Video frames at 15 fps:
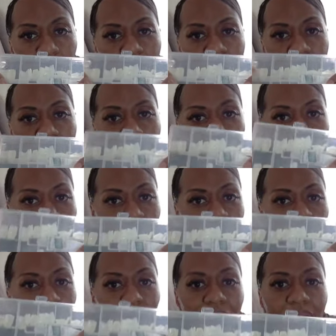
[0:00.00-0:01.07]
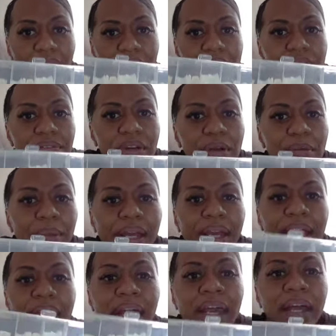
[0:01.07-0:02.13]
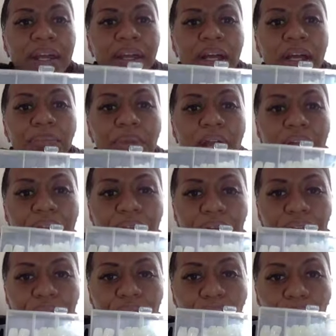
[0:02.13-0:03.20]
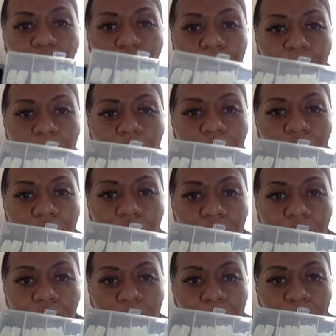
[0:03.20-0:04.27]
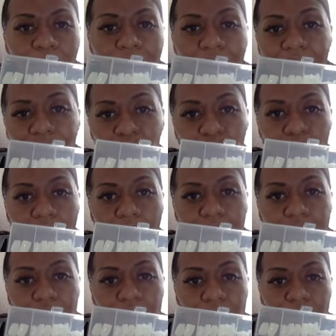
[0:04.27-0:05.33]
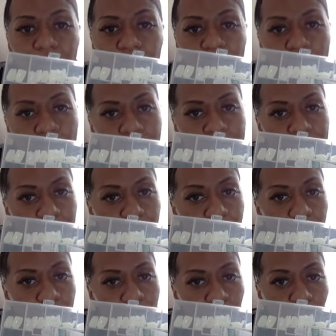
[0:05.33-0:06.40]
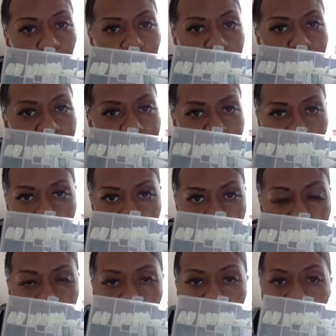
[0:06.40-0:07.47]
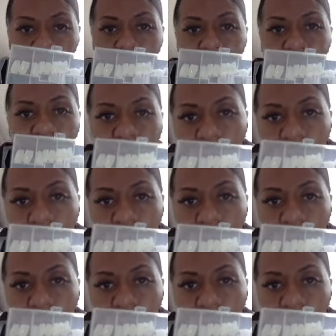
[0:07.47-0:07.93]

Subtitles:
I have a whole lot of them, and I'm not going to use them, but I tried them for my first 2 weeks, and I just couldn't